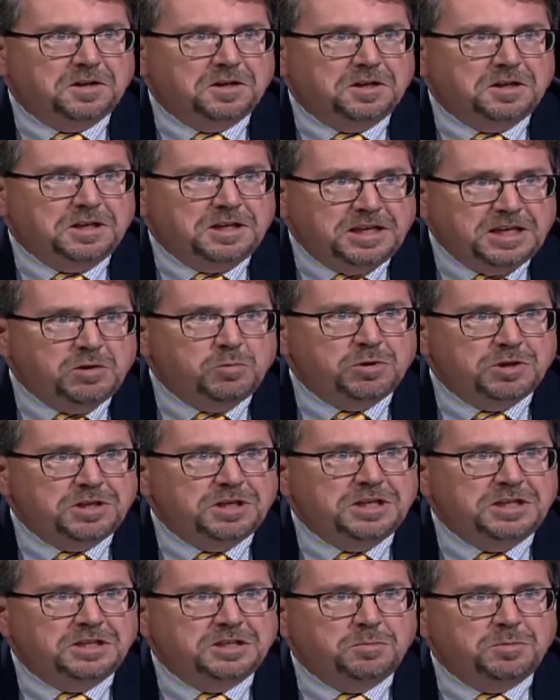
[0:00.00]
he would
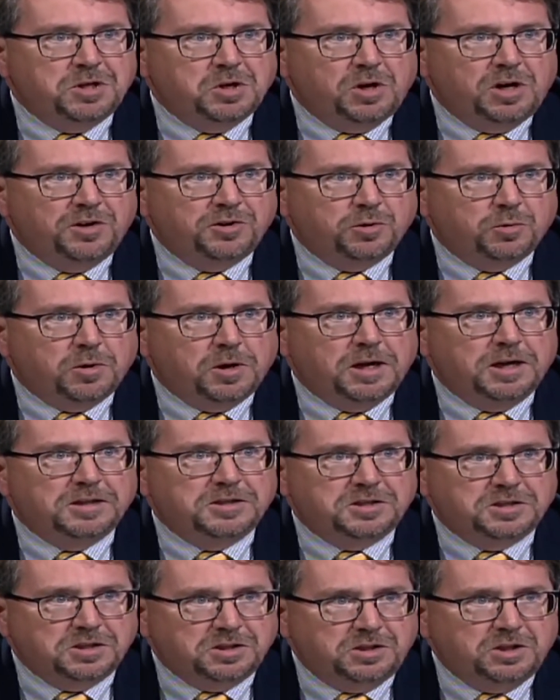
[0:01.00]
need to be
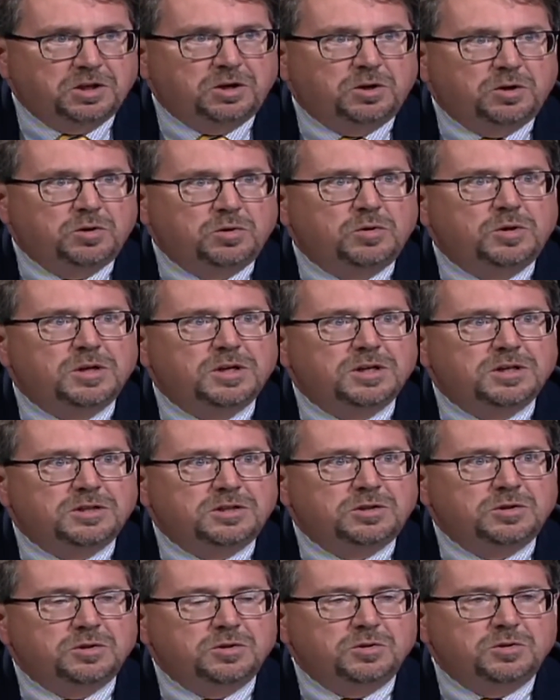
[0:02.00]
authorized to go
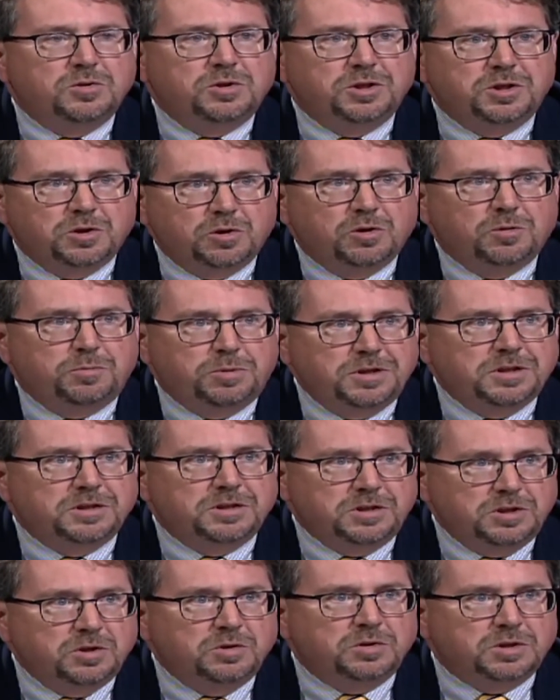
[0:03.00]
to the European
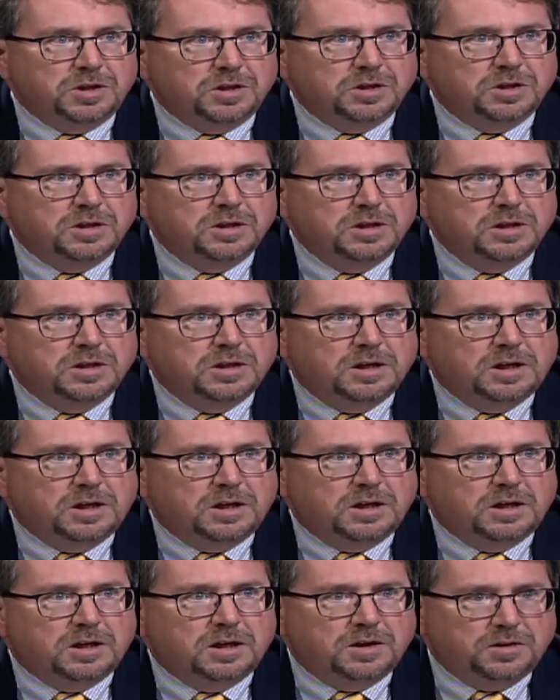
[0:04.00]
Union.
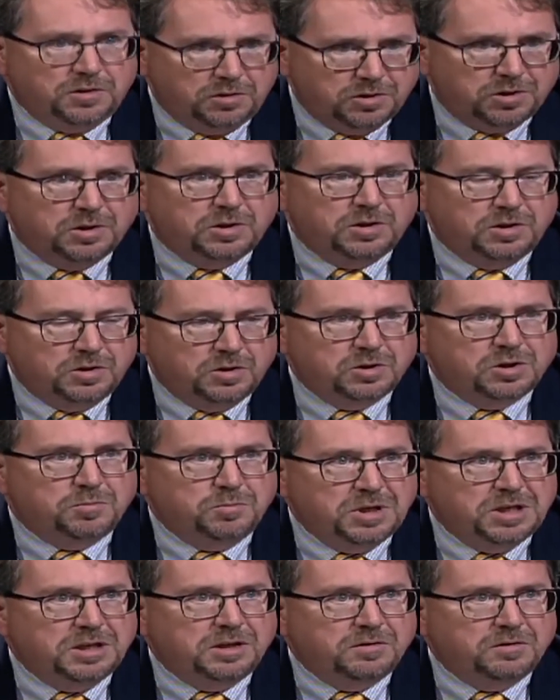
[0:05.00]
There's a
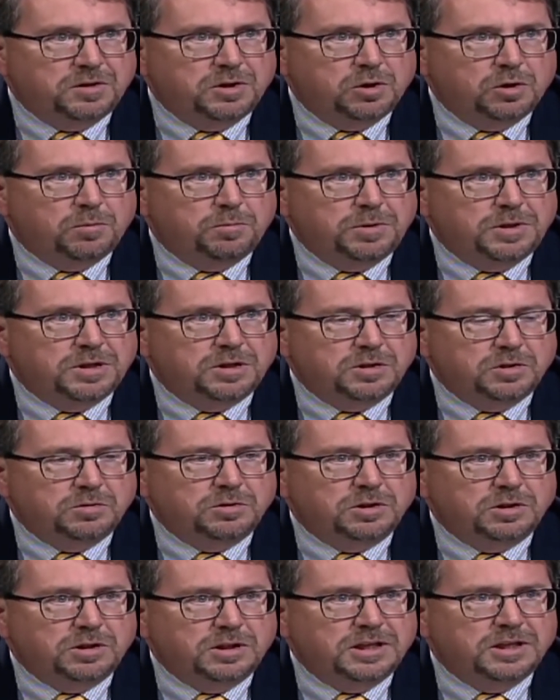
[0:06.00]
meeting of the European
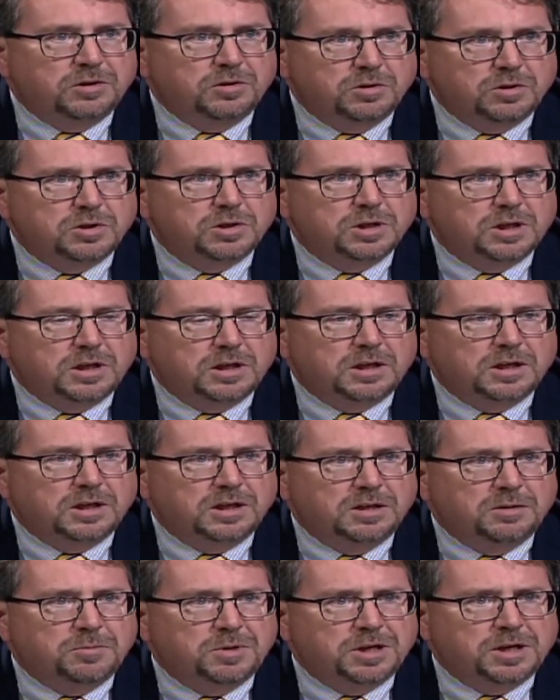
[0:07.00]
Union leaders
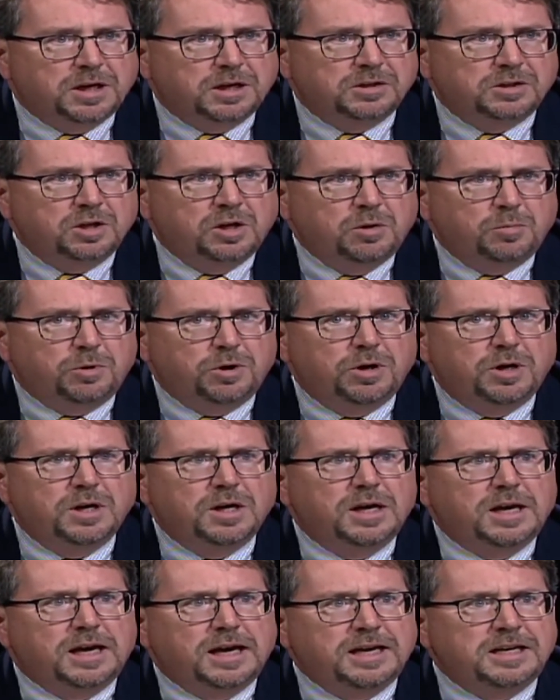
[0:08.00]
in mid-October,
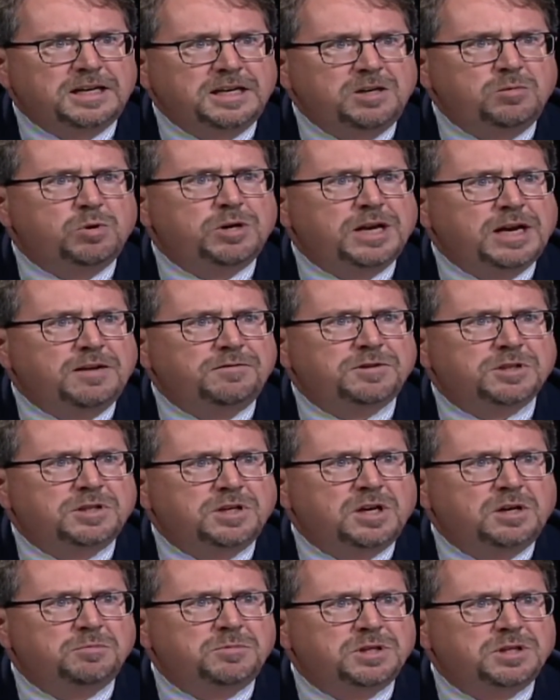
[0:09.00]
and he would have to
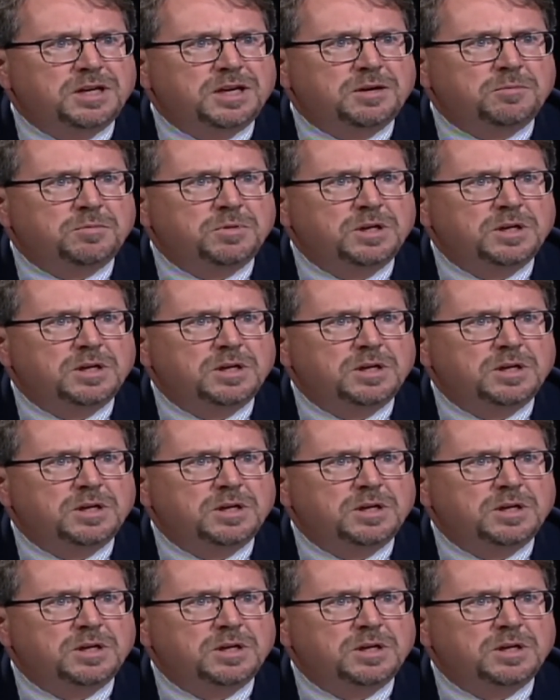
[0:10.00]
come to them